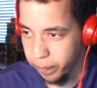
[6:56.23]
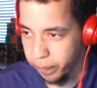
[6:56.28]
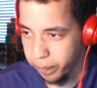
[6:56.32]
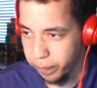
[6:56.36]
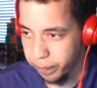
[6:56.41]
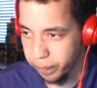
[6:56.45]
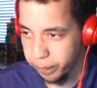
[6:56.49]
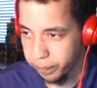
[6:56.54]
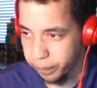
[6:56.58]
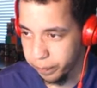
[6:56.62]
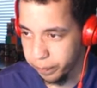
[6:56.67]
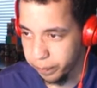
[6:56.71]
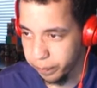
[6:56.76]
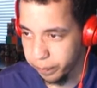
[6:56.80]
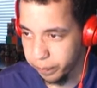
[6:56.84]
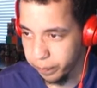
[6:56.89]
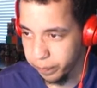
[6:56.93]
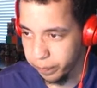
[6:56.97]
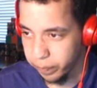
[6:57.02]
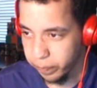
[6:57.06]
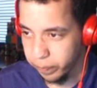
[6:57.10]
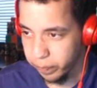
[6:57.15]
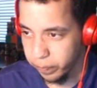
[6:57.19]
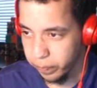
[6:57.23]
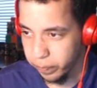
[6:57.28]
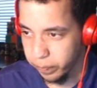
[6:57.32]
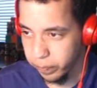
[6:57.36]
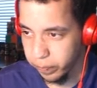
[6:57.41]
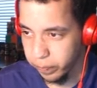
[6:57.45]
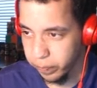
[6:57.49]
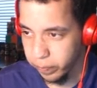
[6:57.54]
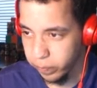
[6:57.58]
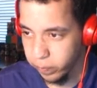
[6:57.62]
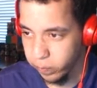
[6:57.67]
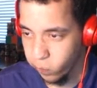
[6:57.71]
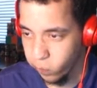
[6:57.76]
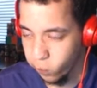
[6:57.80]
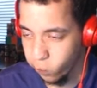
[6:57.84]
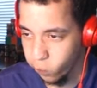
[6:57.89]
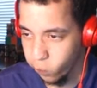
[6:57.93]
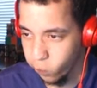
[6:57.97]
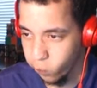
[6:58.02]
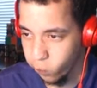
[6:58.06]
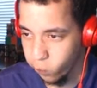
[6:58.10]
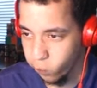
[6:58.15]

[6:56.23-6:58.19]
(silence)